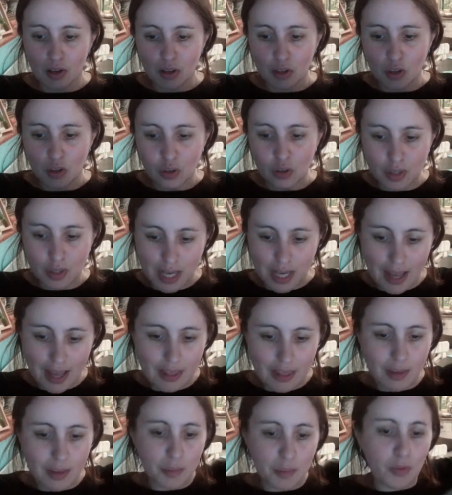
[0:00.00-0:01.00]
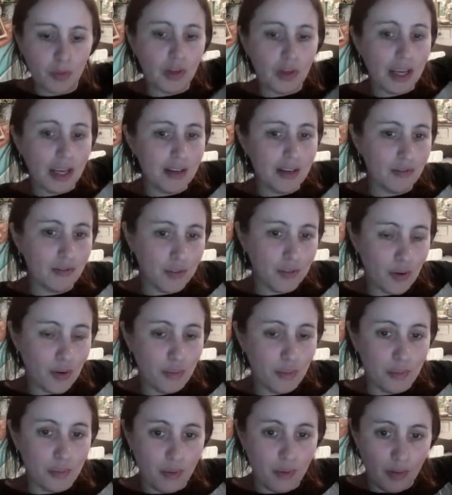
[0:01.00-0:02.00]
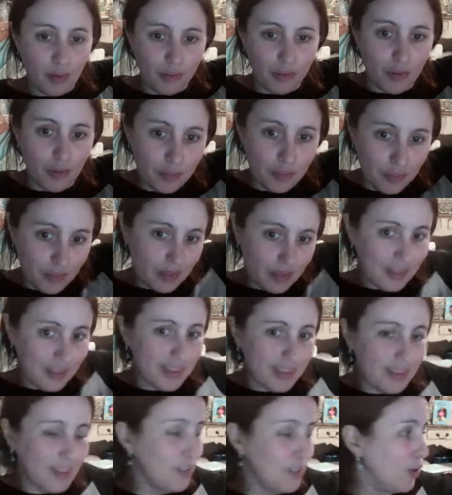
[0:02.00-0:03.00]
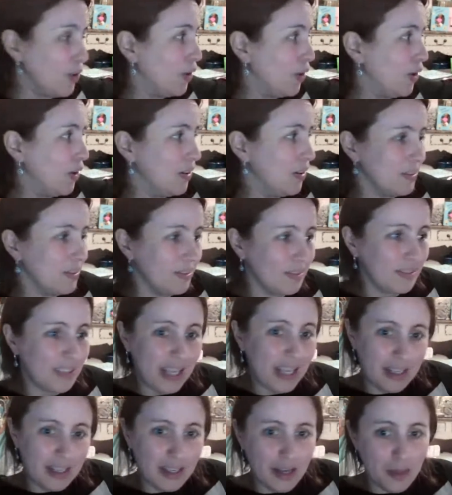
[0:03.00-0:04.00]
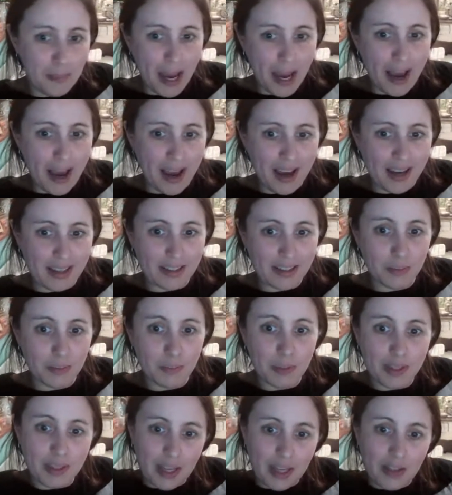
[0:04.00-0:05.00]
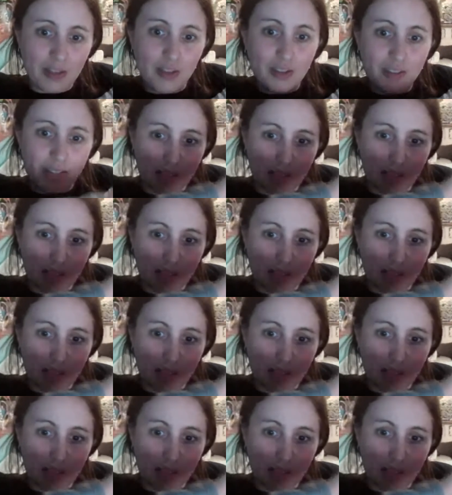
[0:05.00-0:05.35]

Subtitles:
you'd get them all in from the door in your bags, but then you'd